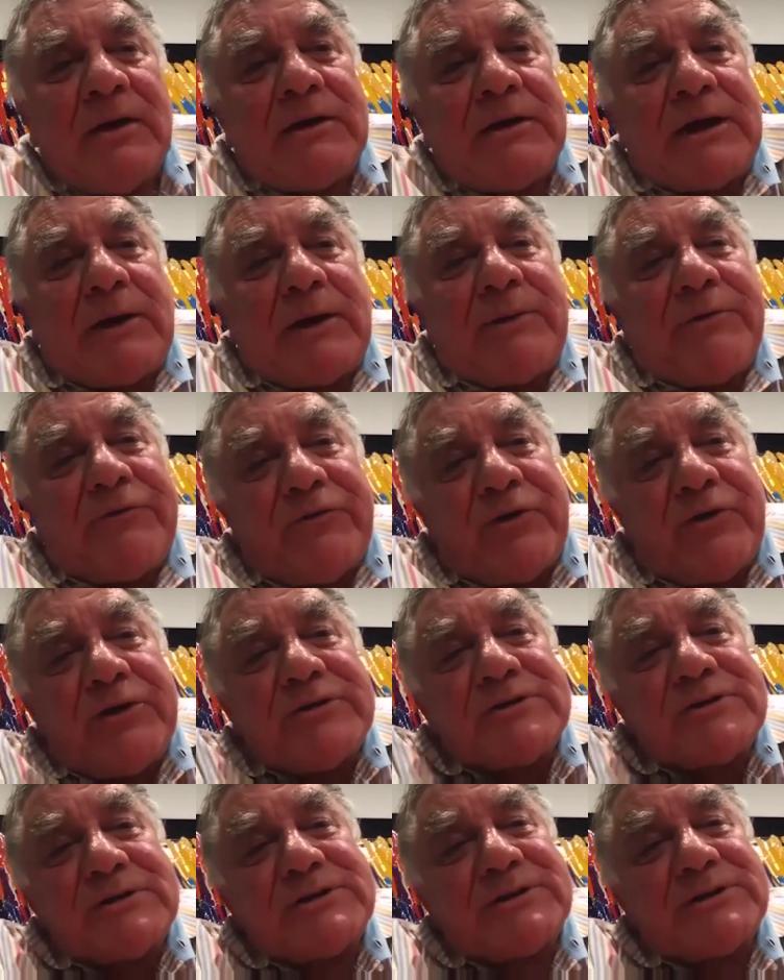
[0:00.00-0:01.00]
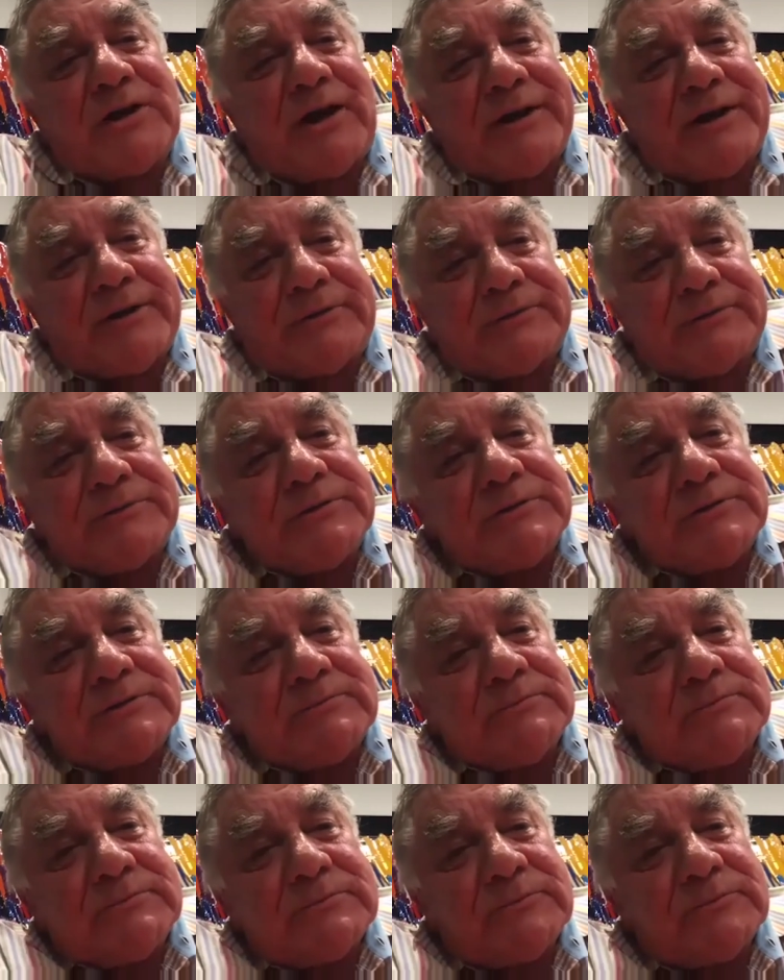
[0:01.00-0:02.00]
Now, in frozen cycles,
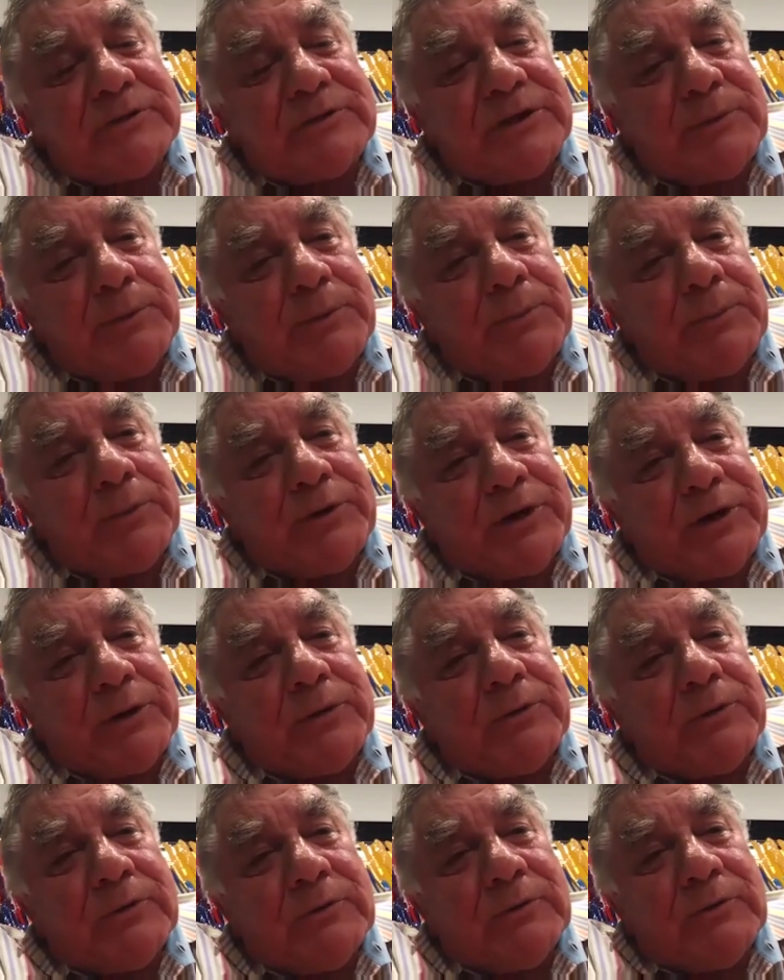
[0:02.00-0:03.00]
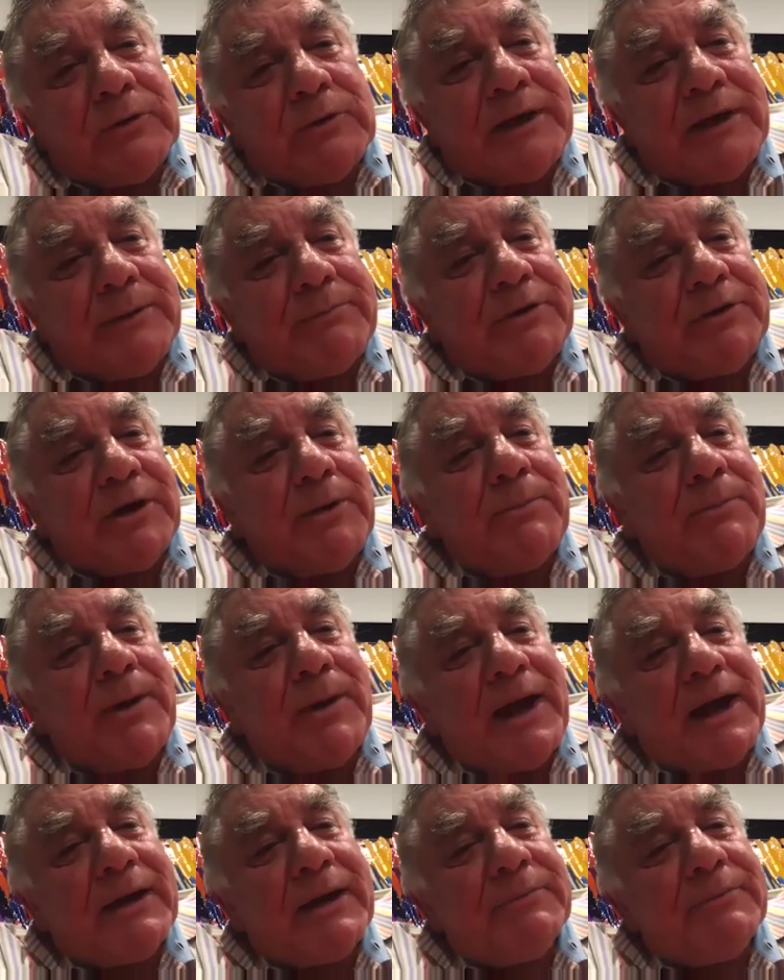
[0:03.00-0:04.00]
where we're putting an embryo
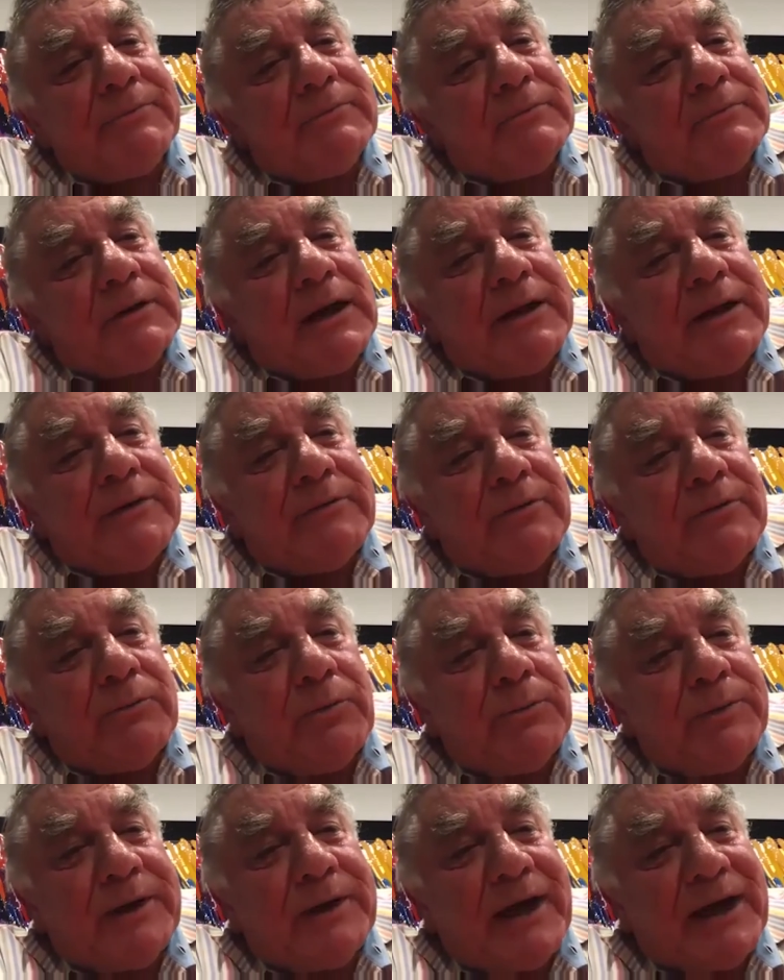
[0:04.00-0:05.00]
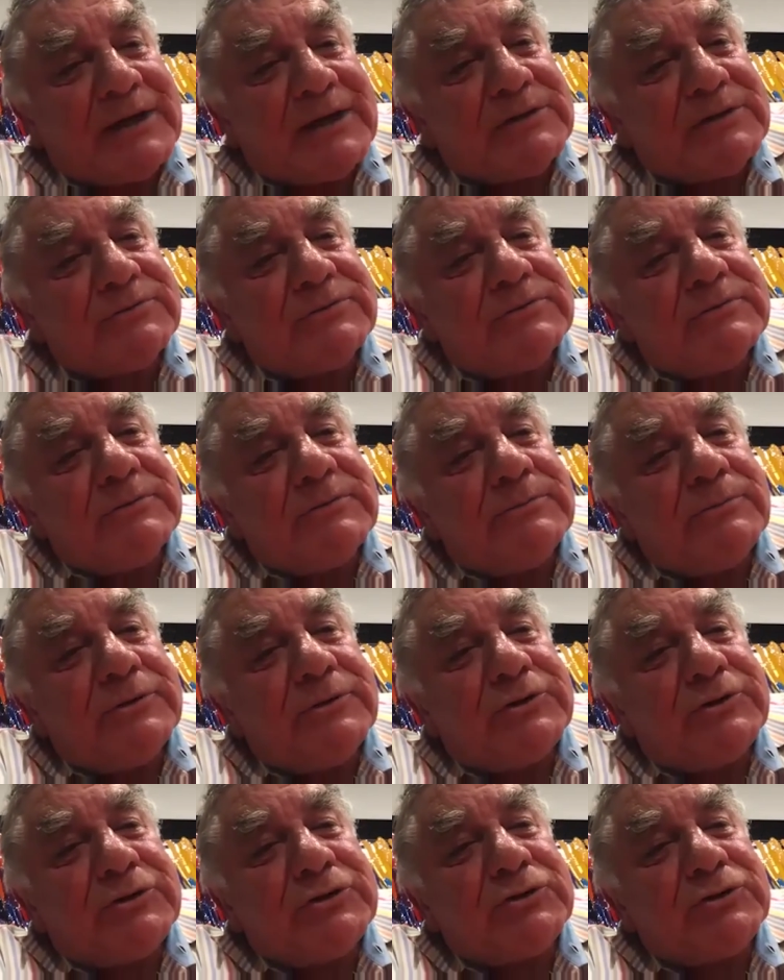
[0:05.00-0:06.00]
back and the woman has
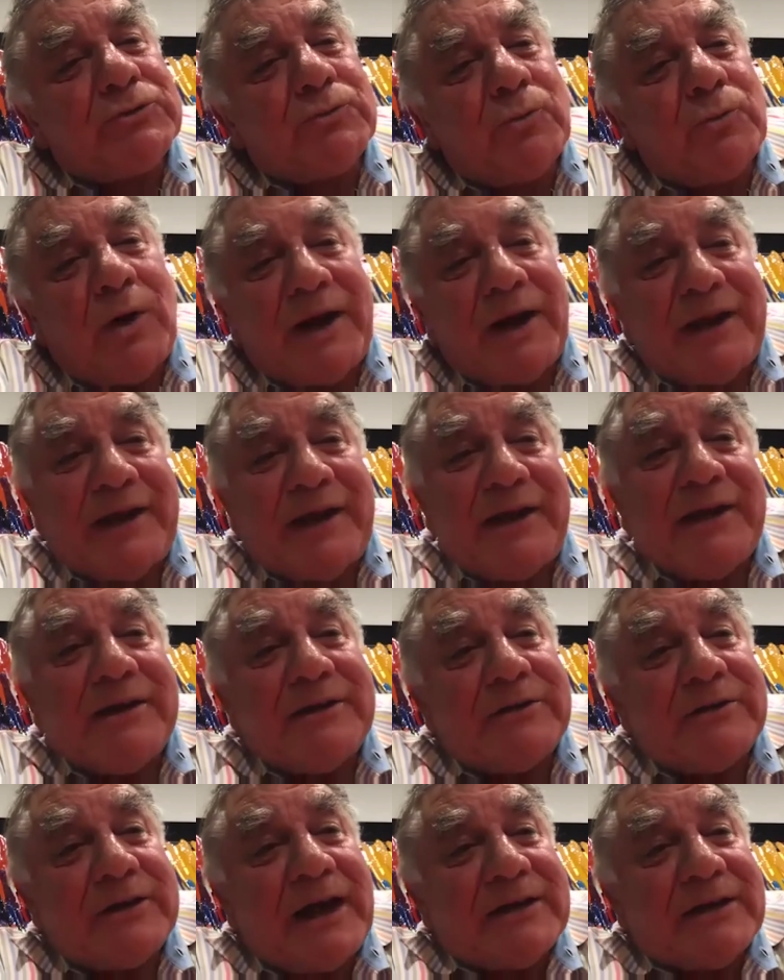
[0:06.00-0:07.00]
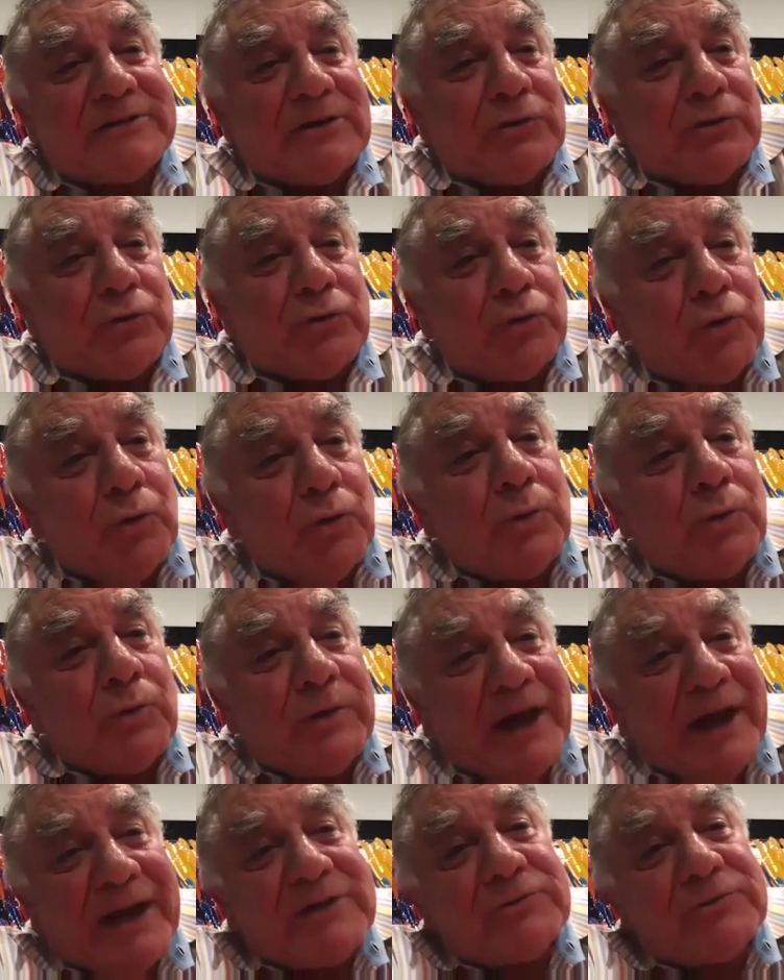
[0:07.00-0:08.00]
produced 1 egg in it as a normal
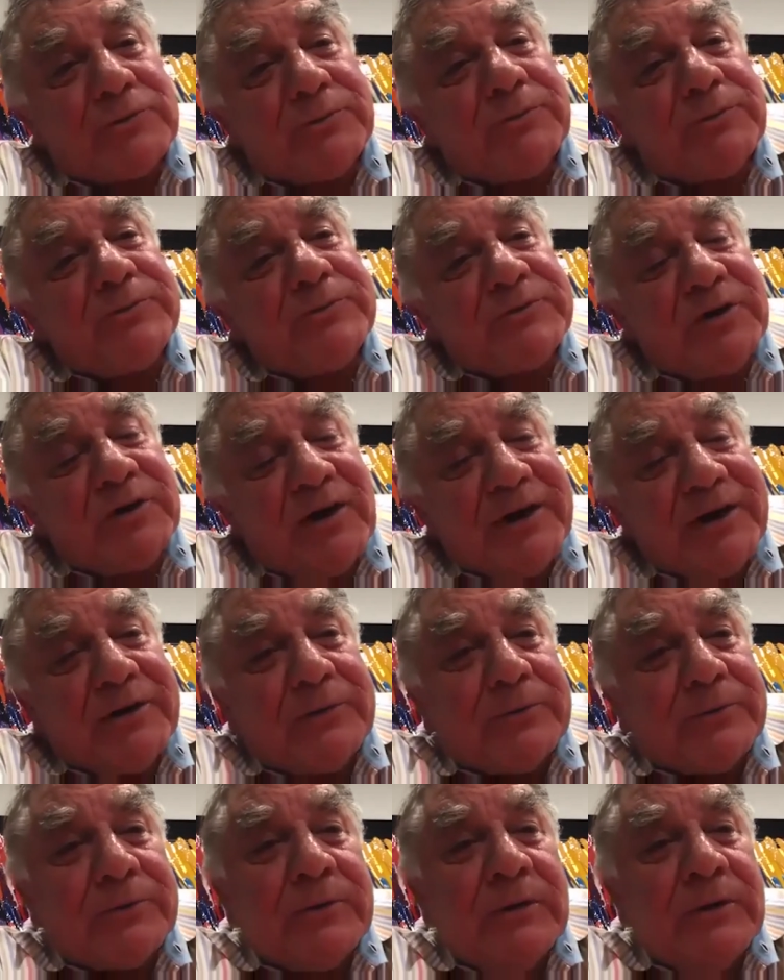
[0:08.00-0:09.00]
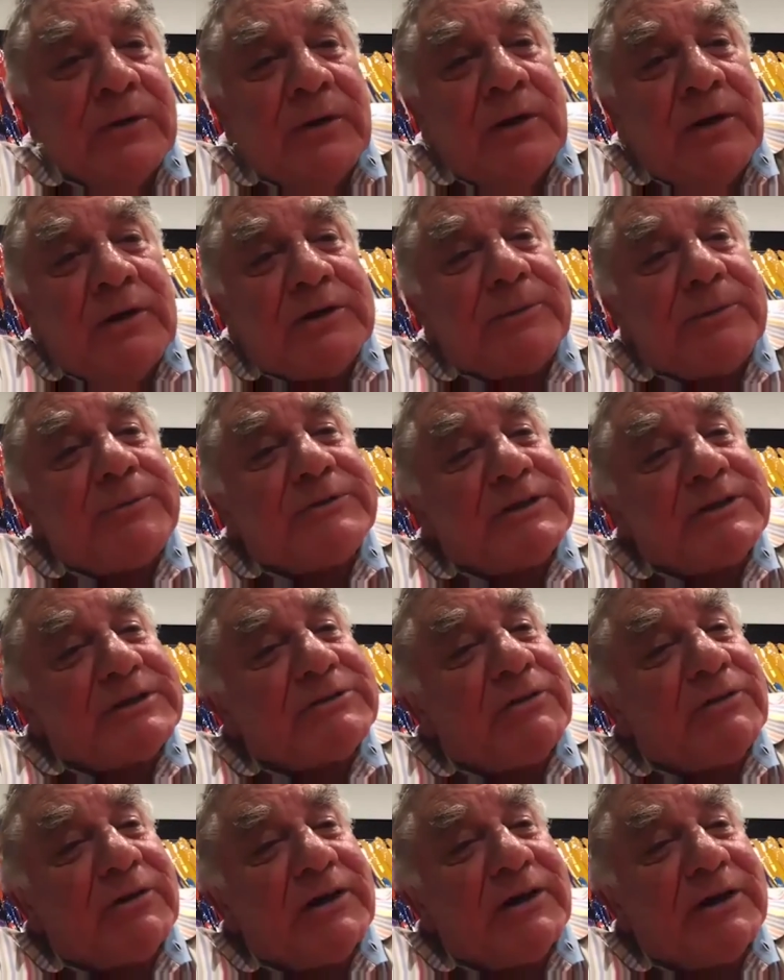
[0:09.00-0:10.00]
natural cycle, the
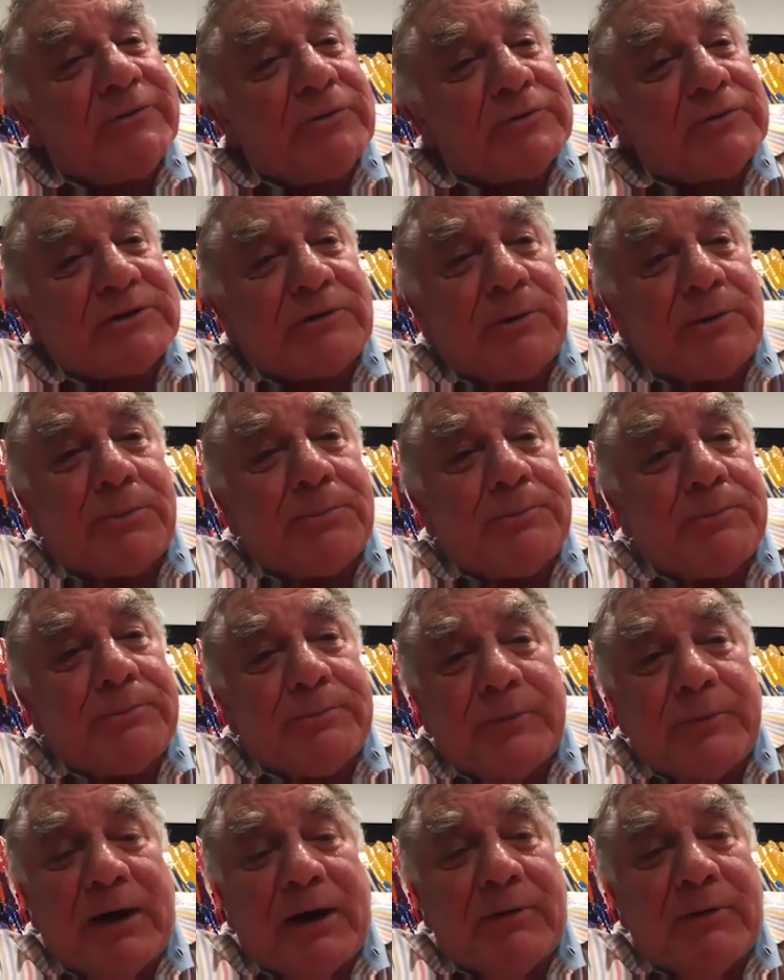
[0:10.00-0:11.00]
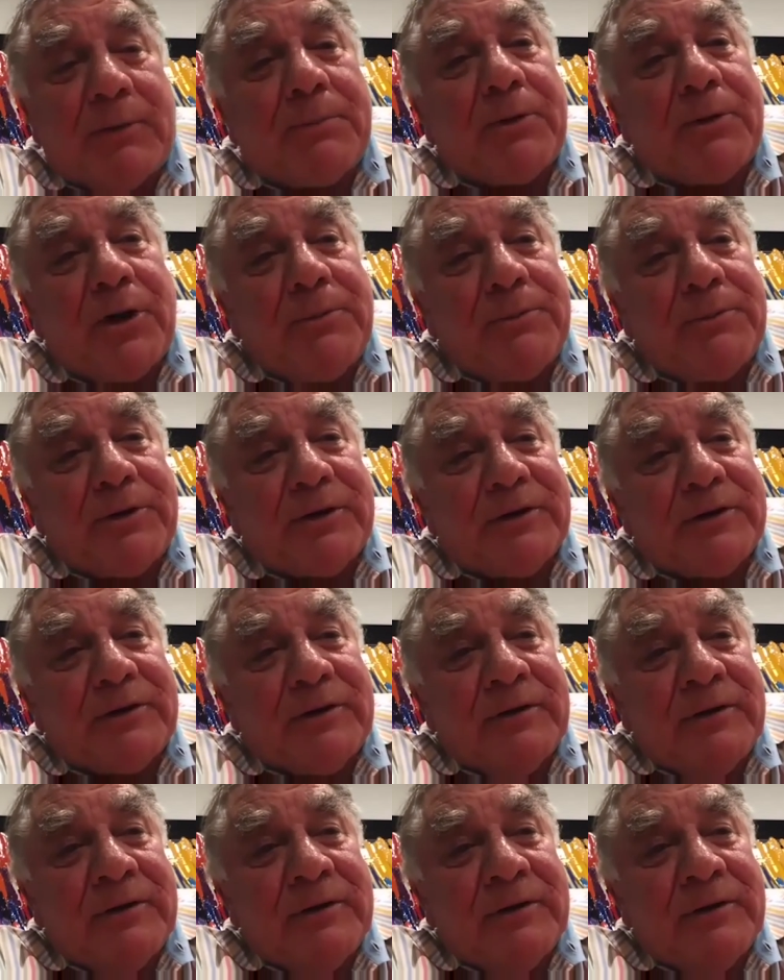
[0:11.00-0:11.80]
progesterone levels are appropriate.